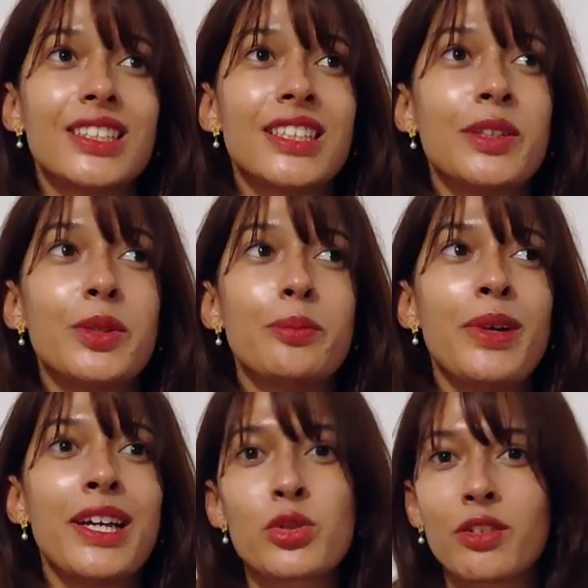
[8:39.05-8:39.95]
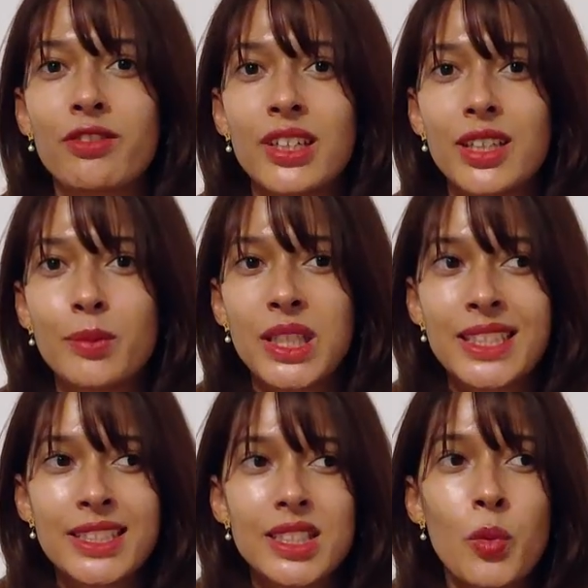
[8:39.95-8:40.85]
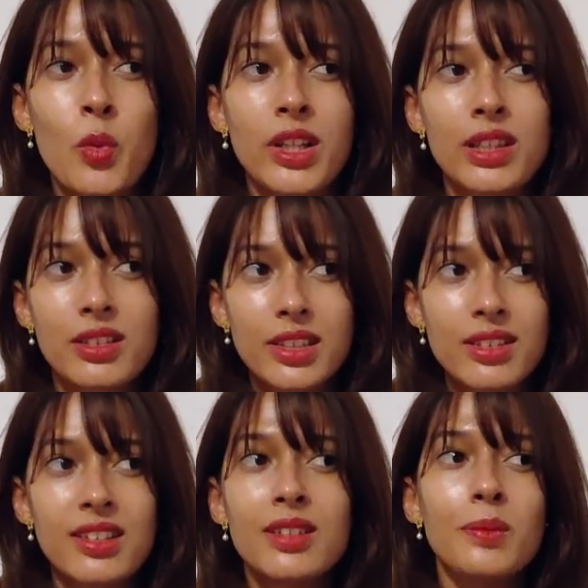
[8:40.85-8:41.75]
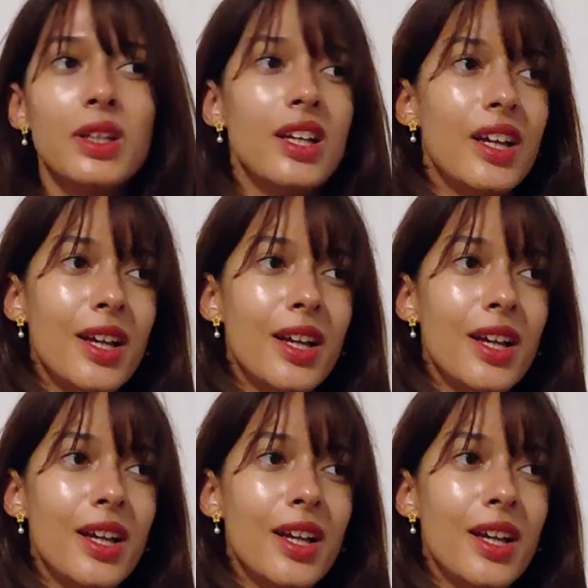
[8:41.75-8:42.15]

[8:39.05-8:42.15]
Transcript: They were petrifying because one look at them